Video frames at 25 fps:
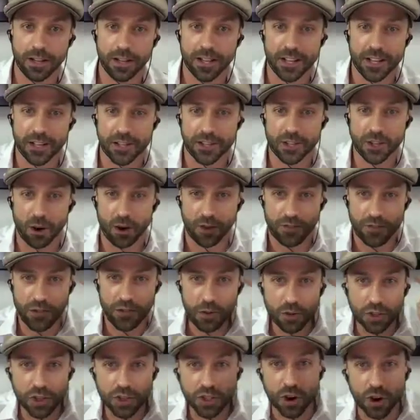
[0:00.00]
So if
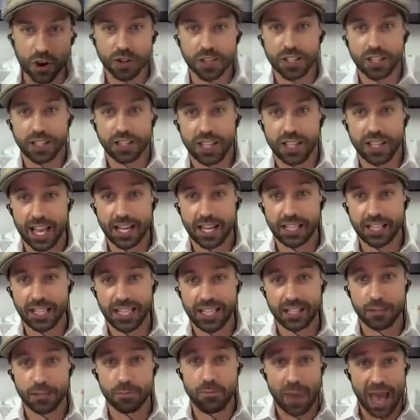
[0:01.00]
you start to think
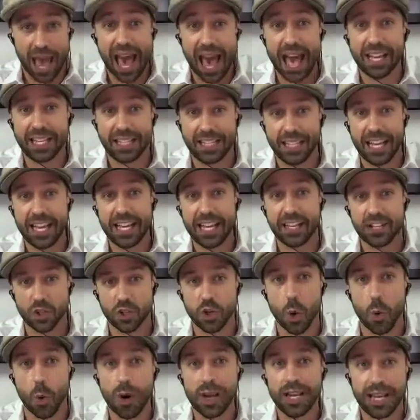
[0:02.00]
this bad thing is
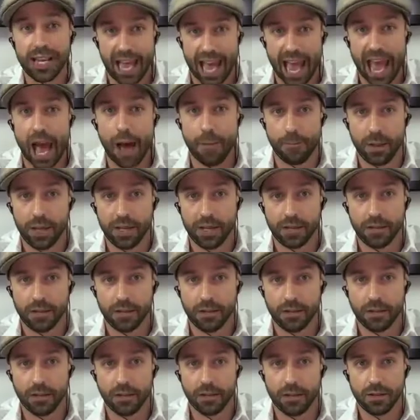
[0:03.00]
going to happen
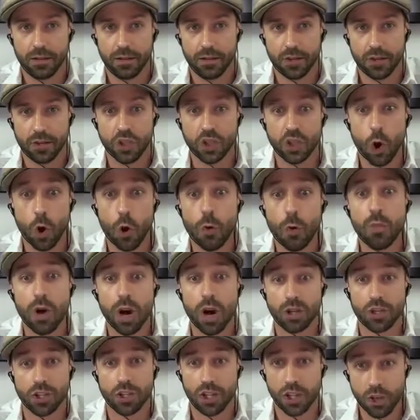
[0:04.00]
so
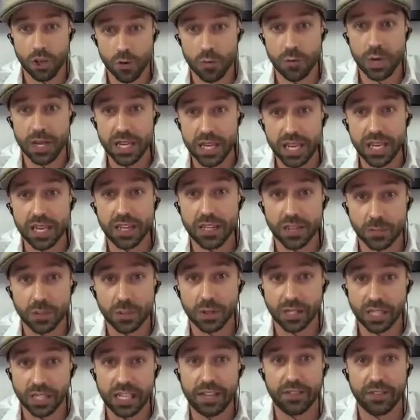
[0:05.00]
much that you begin to
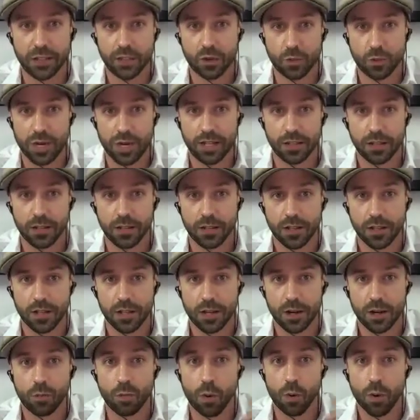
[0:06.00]
believe it's real,
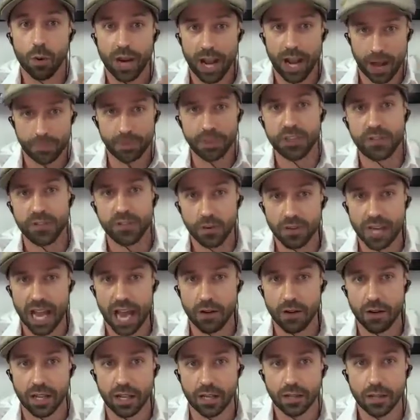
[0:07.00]
well, what happens if you
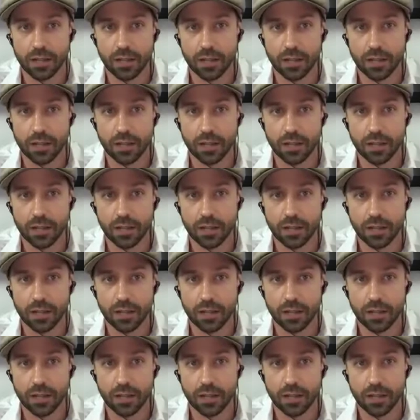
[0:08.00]
doubt it?